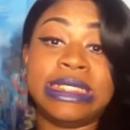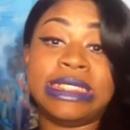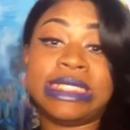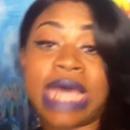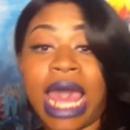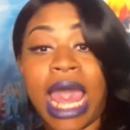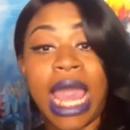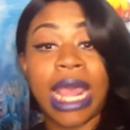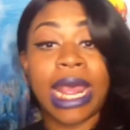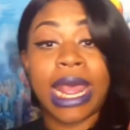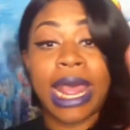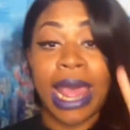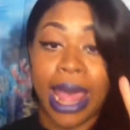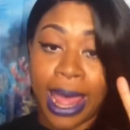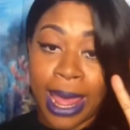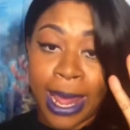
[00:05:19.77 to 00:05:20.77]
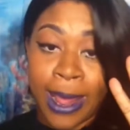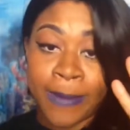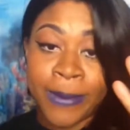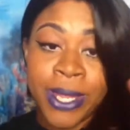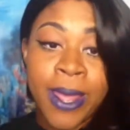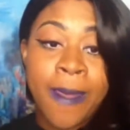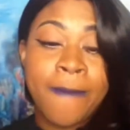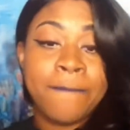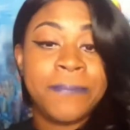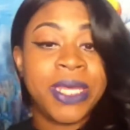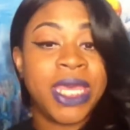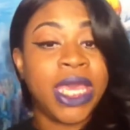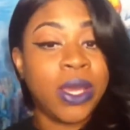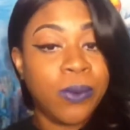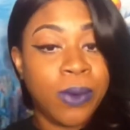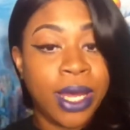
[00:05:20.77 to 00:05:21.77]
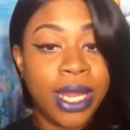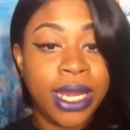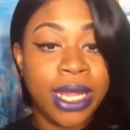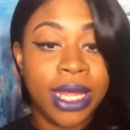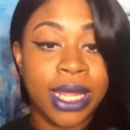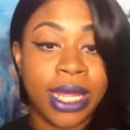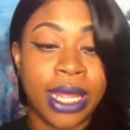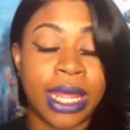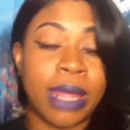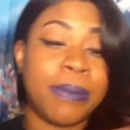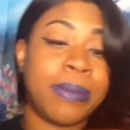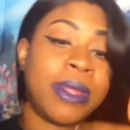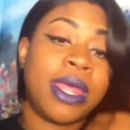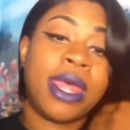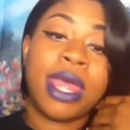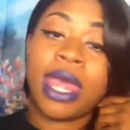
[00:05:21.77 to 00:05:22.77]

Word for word: dot com, pick one up,